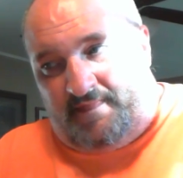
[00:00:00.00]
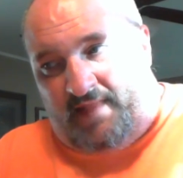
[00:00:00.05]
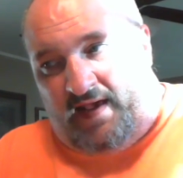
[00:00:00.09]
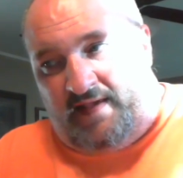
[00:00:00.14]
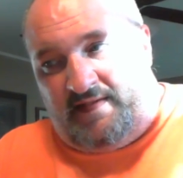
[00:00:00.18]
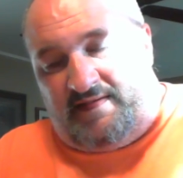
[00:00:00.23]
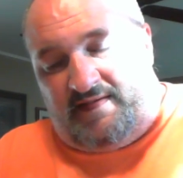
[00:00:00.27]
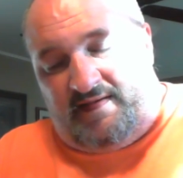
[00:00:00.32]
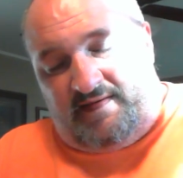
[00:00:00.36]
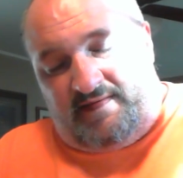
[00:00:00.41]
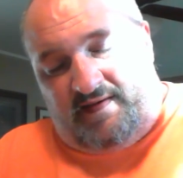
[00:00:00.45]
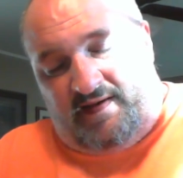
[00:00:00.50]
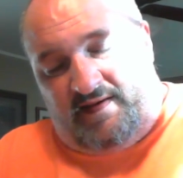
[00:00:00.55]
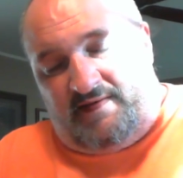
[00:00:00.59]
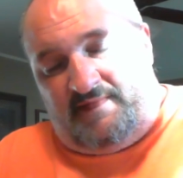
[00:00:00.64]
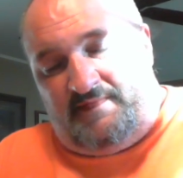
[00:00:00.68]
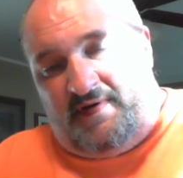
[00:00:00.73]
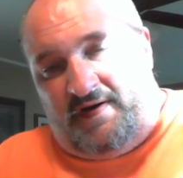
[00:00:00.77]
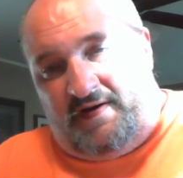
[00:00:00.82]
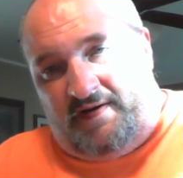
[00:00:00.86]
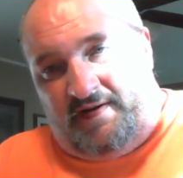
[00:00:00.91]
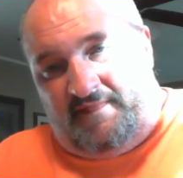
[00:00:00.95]
I think that's
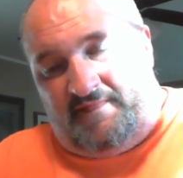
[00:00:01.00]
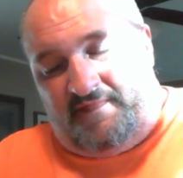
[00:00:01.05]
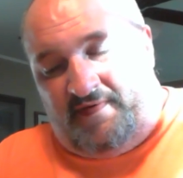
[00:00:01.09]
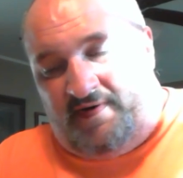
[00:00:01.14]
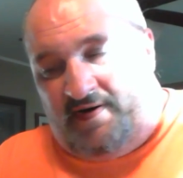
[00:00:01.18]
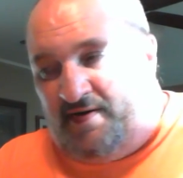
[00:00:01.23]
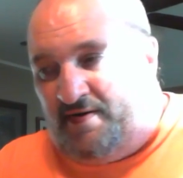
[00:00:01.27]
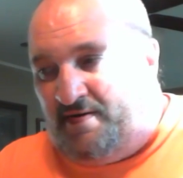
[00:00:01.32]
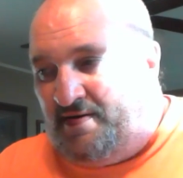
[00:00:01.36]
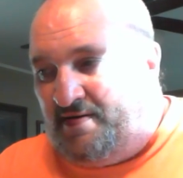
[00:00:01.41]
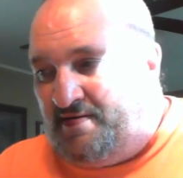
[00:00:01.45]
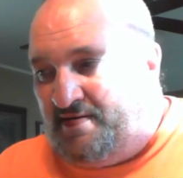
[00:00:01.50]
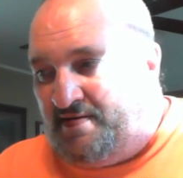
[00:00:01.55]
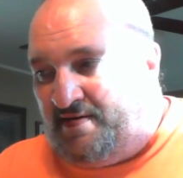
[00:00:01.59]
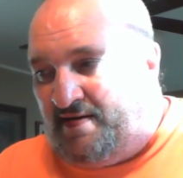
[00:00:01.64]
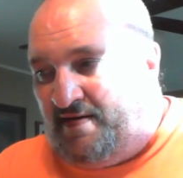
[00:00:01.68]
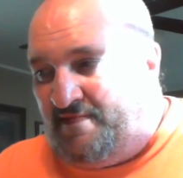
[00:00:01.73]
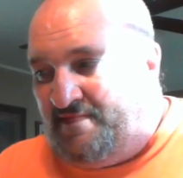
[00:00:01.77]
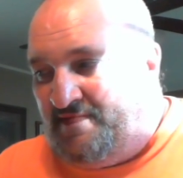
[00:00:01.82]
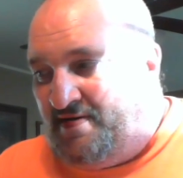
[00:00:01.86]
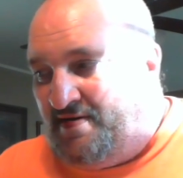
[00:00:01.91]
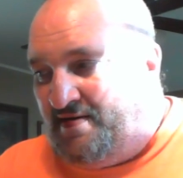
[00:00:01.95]
about it for now. I think
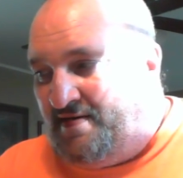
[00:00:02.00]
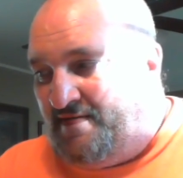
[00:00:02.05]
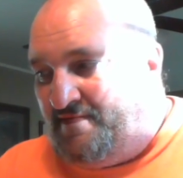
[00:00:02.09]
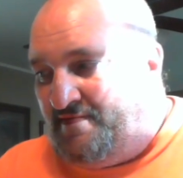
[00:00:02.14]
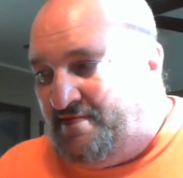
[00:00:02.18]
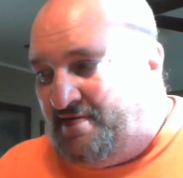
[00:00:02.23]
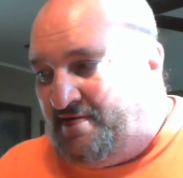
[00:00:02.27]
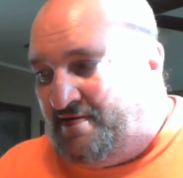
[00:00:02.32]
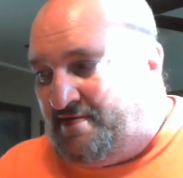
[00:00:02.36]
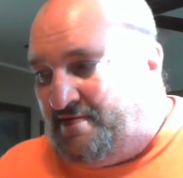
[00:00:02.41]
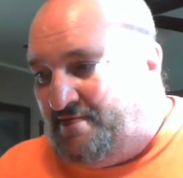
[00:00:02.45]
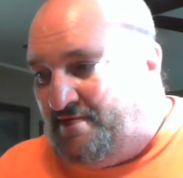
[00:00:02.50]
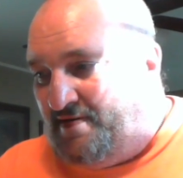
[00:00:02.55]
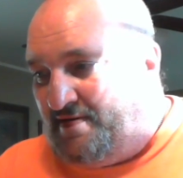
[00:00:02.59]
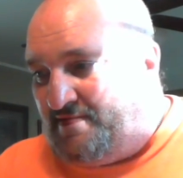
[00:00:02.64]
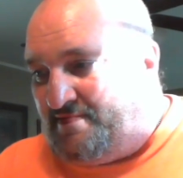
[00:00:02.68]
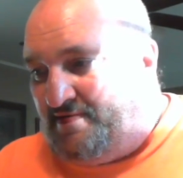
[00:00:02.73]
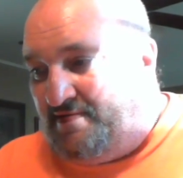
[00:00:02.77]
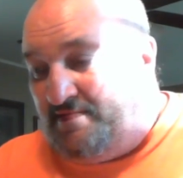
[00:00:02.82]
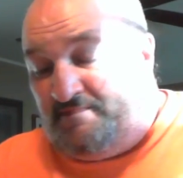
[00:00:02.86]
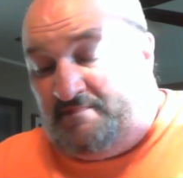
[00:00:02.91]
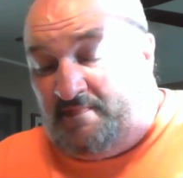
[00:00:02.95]
I've done everything
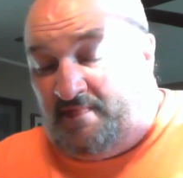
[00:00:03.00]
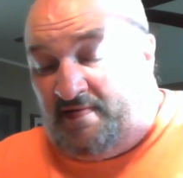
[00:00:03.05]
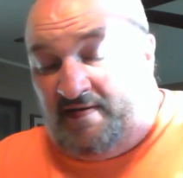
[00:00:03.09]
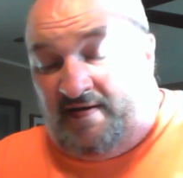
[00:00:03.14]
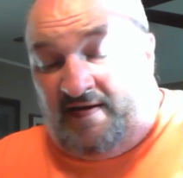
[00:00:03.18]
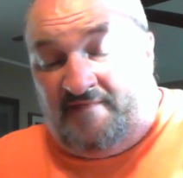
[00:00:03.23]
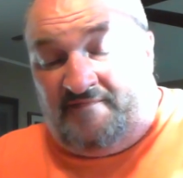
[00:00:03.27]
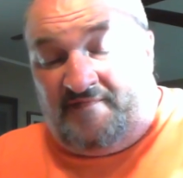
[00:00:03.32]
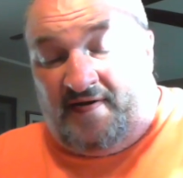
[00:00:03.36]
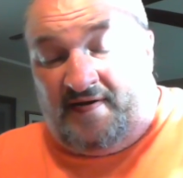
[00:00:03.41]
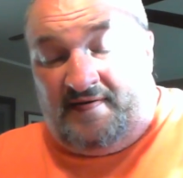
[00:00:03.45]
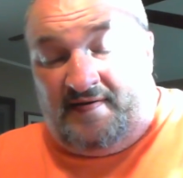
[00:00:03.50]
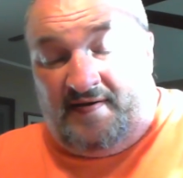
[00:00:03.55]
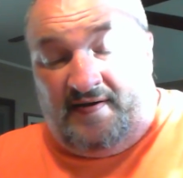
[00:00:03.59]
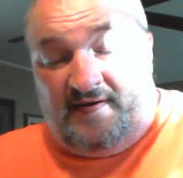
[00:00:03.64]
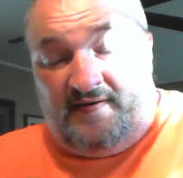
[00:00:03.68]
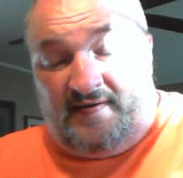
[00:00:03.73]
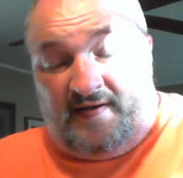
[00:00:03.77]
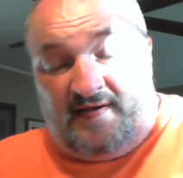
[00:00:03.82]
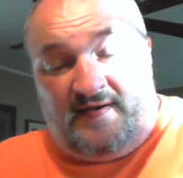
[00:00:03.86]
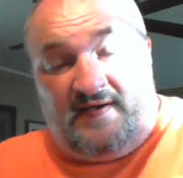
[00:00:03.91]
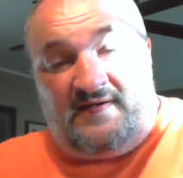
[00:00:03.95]
correctly. If I
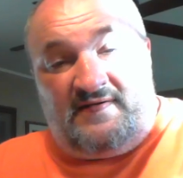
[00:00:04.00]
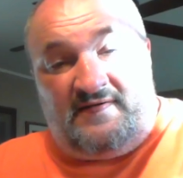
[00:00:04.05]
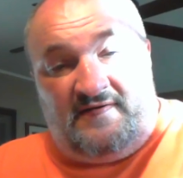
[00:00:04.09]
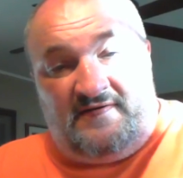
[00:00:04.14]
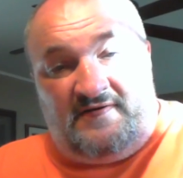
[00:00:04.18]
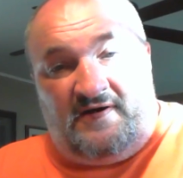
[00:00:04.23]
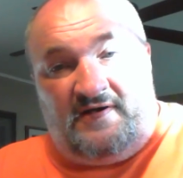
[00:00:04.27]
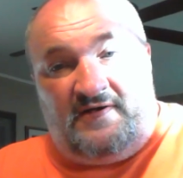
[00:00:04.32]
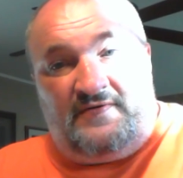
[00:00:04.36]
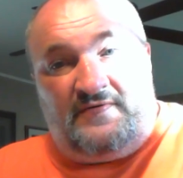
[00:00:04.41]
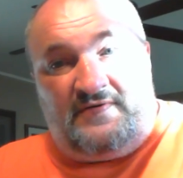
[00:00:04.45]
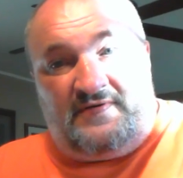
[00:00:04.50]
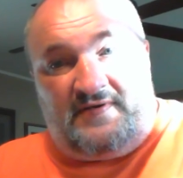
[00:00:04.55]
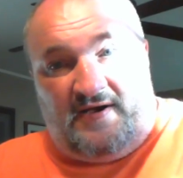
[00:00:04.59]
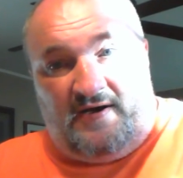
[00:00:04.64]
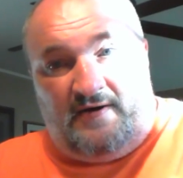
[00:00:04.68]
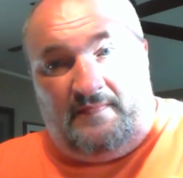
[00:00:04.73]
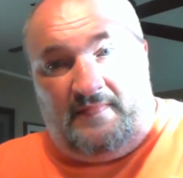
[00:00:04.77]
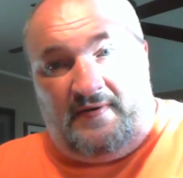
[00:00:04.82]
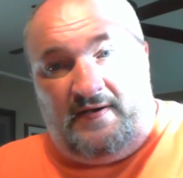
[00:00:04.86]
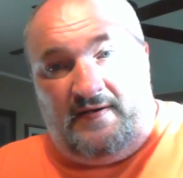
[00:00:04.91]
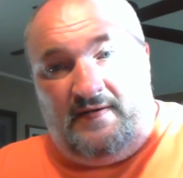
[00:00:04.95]
didn't, I guess the judge will
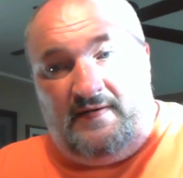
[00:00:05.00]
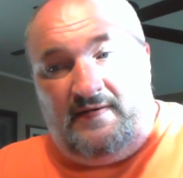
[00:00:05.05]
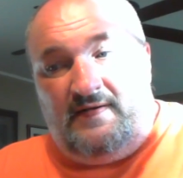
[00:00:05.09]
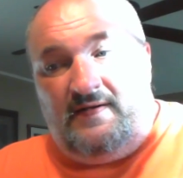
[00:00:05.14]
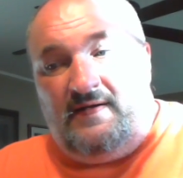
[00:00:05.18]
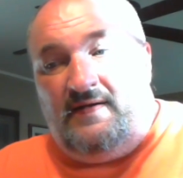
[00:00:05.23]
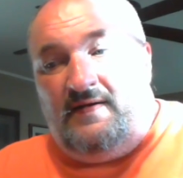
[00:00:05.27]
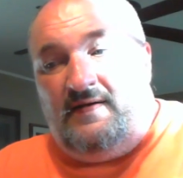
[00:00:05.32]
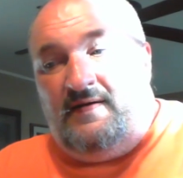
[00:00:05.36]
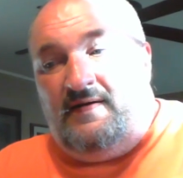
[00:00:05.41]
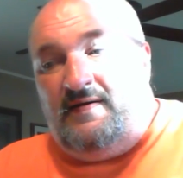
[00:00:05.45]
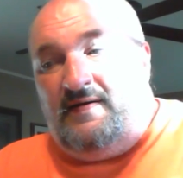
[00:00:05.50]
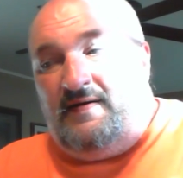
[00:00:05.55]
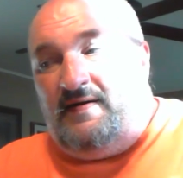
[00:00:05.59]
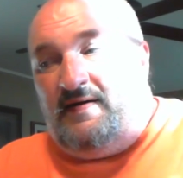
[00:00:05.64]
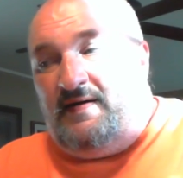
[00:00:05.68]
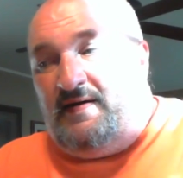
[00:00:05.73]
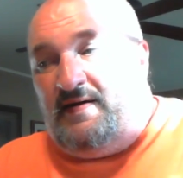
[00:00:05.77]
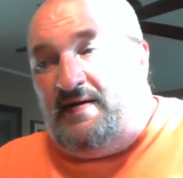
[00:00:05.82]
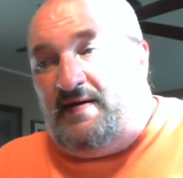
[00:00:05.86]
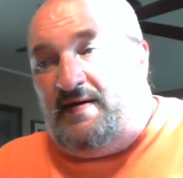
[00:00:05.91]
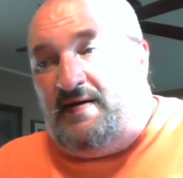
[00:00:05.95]
tell me.
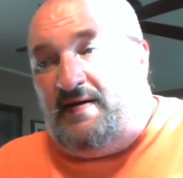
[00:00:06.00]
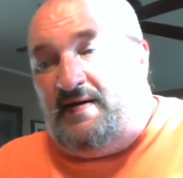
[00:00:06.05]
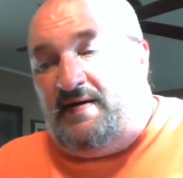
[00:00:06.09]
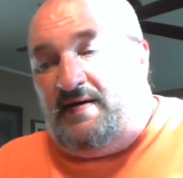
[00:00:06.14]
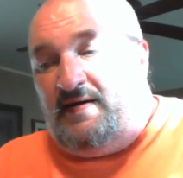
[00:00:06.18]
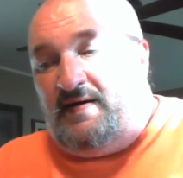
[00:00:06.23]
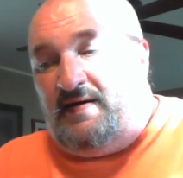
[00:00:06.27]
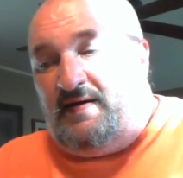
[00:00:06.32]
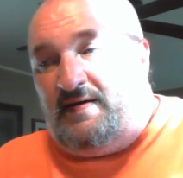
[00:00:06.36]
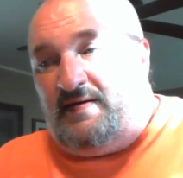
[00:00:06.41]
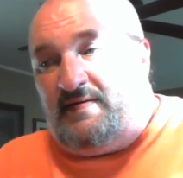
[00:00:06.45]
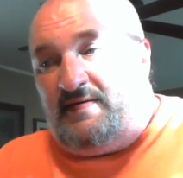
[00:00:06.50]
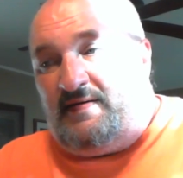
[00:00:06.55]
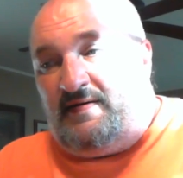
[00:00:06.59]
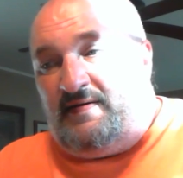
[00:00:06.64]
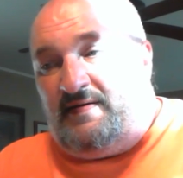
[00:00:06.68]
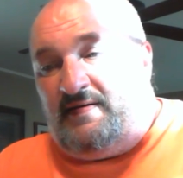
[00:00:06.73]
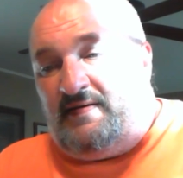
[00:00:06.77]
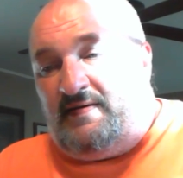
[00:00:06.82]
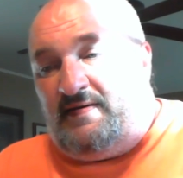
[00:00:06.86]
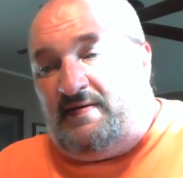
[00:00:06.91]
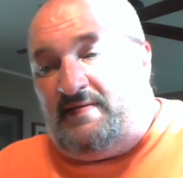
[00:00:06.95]
And
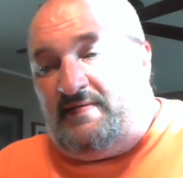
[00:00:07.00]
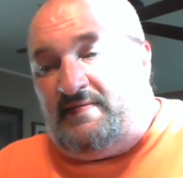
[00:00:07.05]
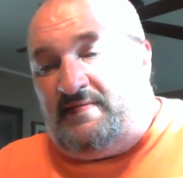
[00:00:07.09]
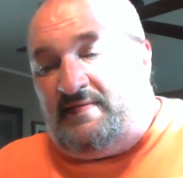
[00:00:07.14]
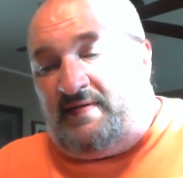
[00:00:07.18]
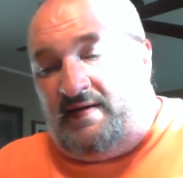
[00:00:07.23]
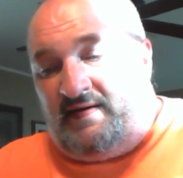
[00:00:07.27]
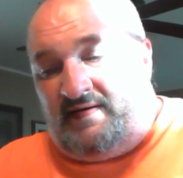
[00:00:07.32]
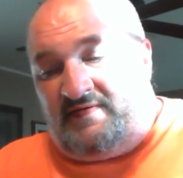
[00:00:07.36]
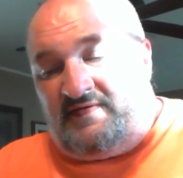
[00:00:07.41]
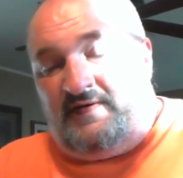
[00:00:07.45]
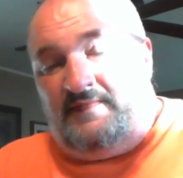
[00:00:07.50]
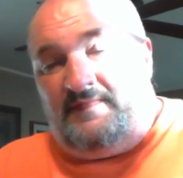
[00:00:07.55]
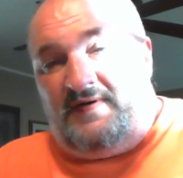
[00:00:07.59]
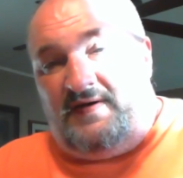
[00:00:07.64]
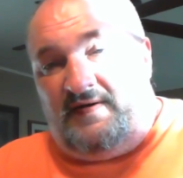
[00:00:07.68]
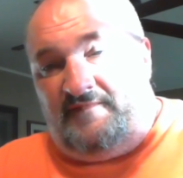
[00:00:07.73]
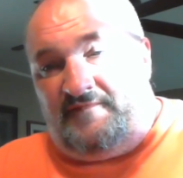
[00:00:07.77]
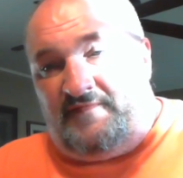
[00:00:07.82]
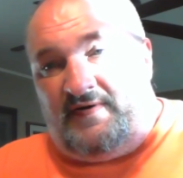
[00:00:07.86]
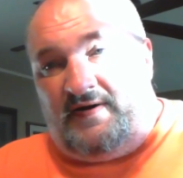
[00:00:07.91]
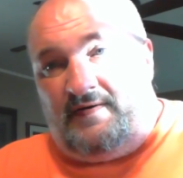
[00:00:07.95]
that is going to
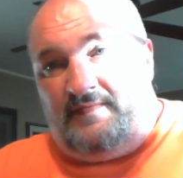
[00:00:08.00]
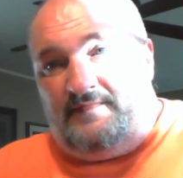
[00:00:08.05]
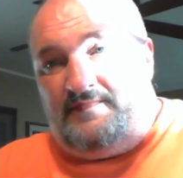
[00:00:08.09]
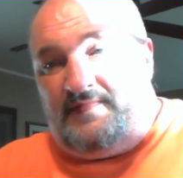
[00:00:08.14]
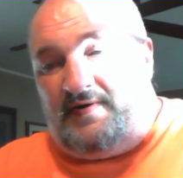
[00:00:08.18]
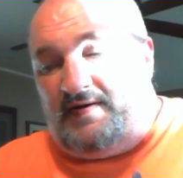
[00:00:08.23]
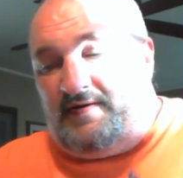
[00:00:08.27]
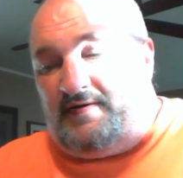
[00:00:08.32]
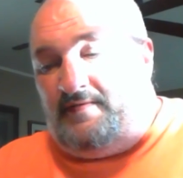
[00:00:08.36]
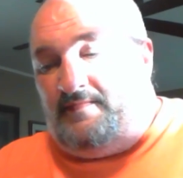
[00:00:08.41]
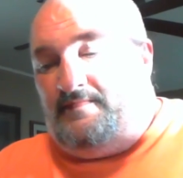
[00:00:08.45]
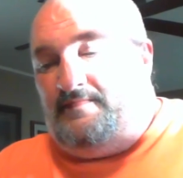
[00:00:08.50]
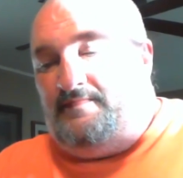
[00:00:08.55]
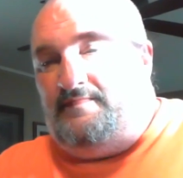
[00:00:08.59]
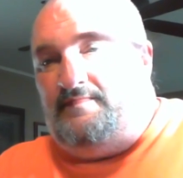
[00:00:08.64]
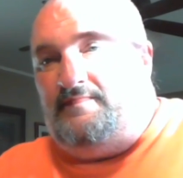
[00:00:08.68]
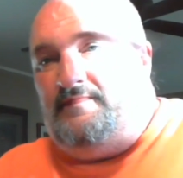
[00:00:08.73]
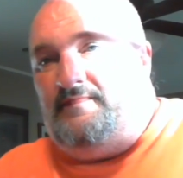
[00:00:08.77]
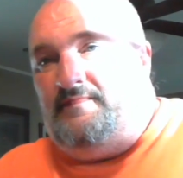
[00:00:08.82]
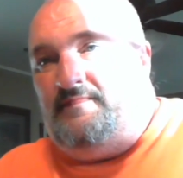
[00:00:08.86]
be it for now. Thank you.